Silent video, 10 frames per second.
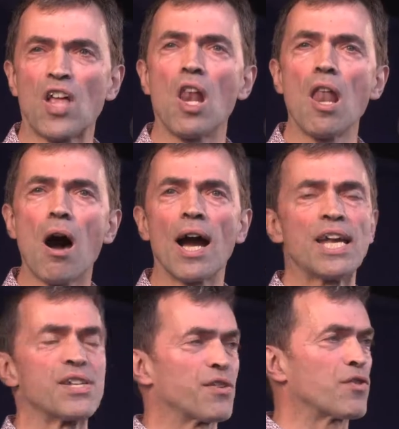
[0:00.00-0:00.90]

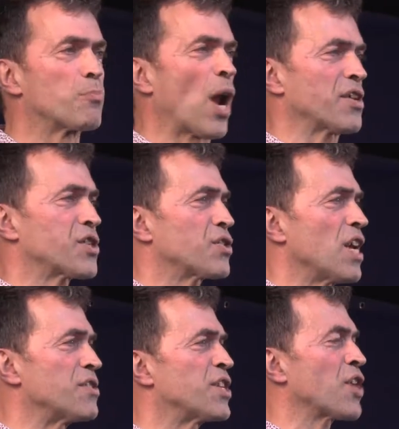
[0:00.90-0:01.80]
lies of the
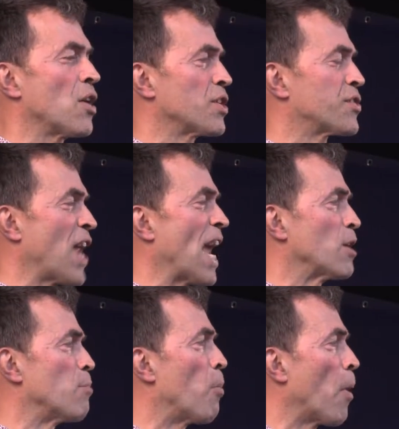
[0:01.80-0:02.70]
Brexiteers is understandable,